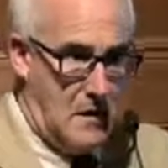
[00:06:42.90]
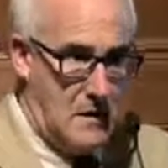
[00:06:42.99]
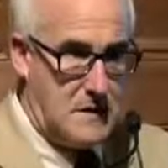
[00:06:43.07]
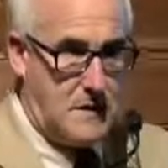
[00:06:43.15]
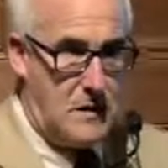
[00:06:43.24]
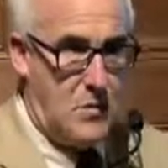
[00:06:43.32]

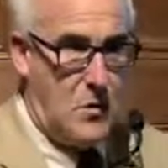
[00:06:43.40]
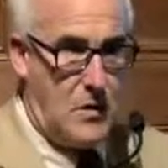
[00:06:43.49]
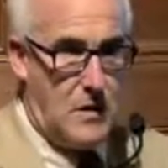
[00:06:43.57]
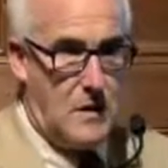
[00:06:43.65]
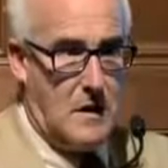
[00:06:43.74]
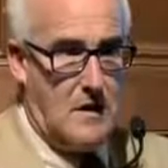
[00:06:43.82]

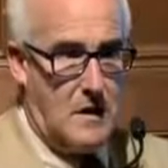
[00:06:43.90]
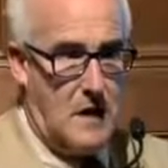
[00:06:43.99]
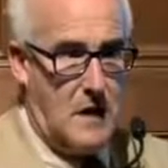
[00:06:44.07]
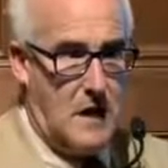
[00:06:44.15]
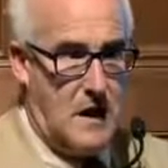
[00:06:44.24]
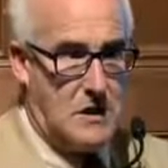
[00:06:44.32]
somewhere in
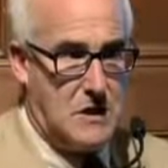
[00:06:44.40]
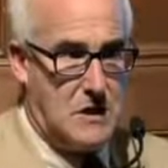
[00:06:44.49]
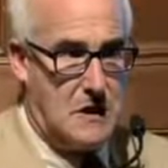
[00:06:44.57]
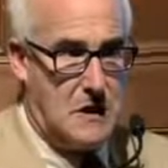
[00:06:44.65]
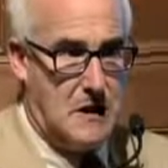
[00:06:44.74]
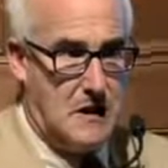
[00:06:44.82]

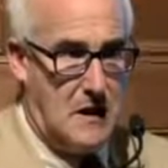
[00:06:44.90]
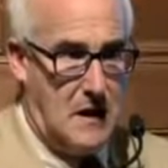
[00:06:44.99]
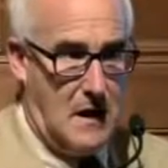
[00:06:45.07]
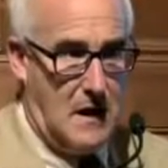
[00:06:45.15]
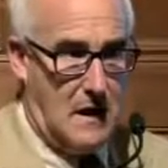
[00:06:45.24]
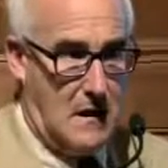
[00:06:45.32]
ancient
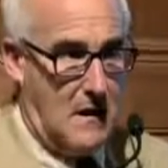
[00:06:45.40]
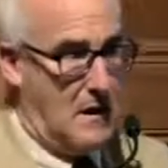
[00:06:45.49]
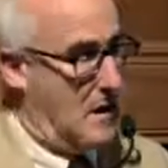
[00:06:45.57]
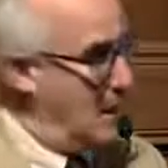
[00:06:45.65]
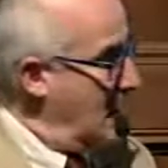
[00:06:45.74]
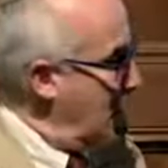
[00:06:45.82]
Canaan.
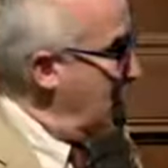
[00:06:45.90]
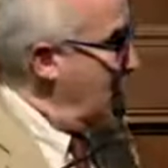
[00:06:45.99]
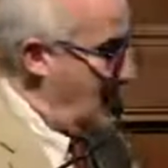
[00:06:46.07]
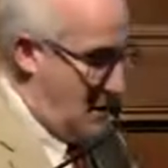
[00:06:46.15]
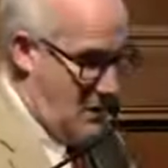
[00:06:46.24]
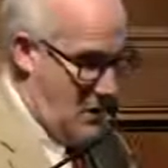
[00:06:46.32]
And
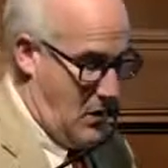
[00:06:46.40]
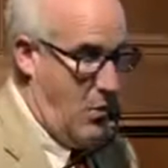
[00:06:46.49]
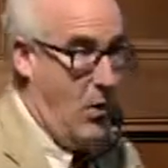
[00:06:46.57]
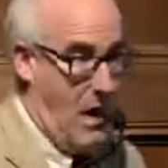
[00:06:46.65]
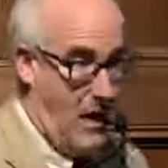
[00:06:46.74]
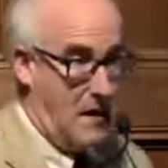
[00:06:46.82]

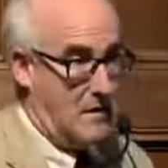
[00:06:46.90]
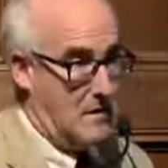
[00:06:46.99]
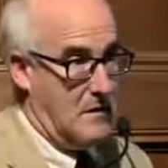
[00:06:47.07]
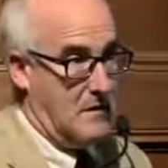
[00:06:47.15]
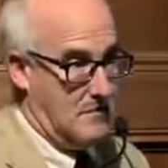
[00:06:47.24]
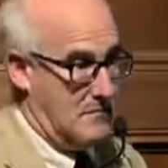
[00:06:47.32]

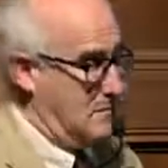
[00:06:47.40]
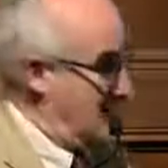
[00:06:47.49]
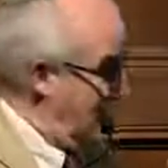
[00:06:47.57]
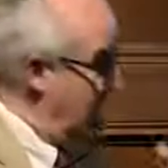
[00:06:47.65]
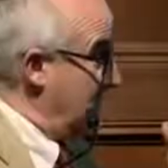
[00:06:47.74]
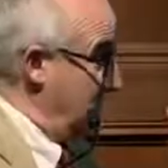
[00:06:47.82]
while
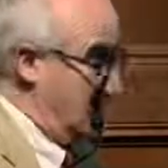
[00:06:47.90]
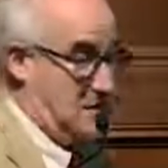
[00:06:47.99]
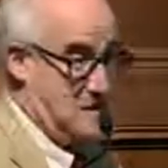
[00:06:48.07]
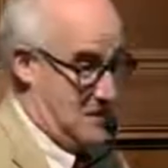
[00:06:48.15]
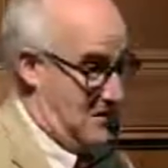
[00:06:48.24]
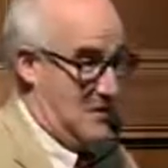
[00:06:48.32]
this is
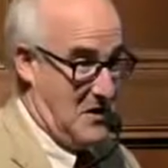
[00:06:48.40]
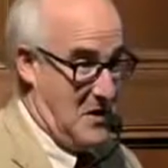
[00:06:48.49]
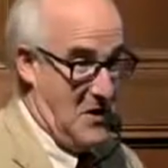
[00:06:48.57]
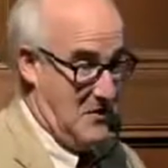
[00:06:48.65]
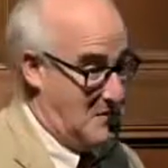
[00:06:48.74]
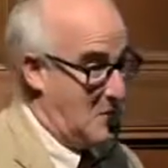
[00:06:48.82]
still
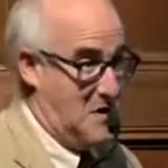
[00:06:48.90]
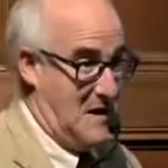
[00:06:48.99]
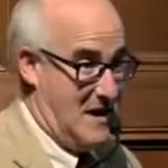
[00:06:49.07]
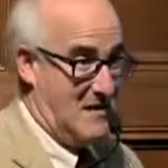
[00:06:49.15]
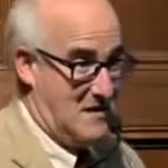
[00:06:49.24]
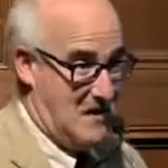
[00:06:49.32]
there, and we
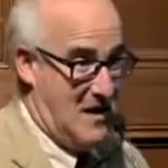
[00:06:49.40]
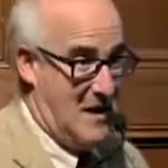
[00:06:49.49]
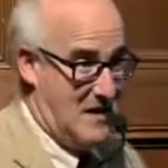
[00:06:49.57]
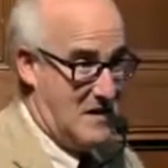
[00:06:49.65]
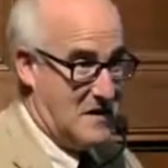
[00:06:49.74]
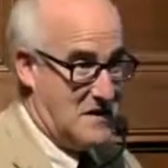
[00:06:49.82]
can't
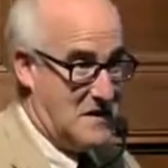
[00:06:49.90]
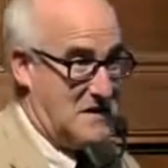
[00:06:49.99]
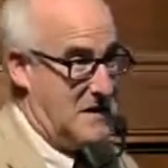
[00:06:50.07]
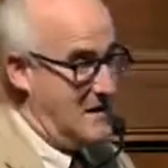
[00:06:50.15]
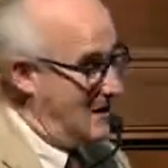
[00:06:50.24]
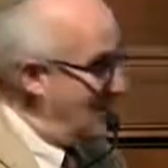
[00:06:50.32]
deny
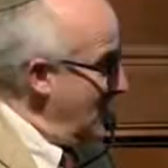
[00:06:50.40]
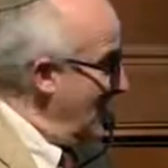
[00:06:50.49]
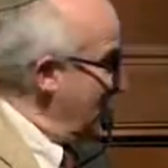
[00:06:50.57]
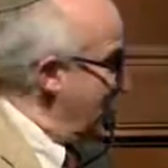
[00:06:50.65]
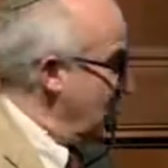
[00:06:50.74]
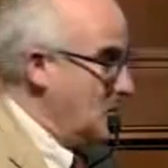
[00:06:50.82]
this, we
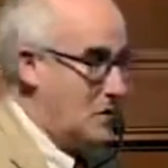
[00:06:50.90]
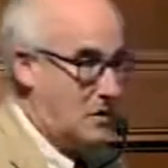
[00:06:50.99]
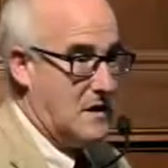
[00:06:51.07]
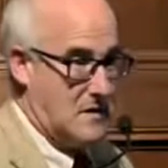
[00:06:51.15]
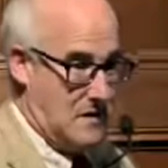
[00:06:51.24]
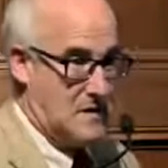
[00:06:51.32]
have to
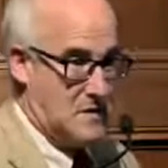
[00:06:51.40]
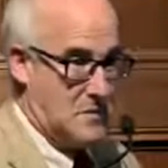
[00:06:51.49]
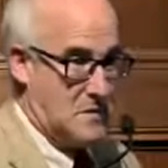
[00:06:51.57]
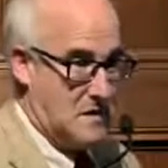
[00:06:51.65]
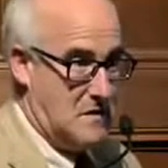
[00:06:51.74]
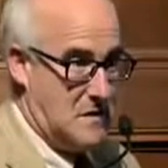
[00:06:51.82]
look at this, and we'll
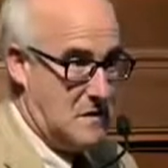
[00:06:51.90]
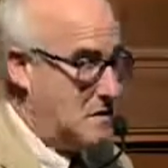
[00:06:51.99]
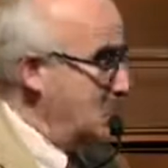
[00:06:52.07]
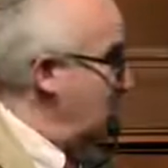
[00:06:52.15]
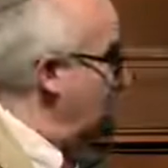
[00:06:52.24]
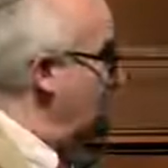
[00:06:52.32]
see this
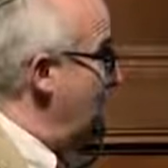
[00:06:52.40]
soon,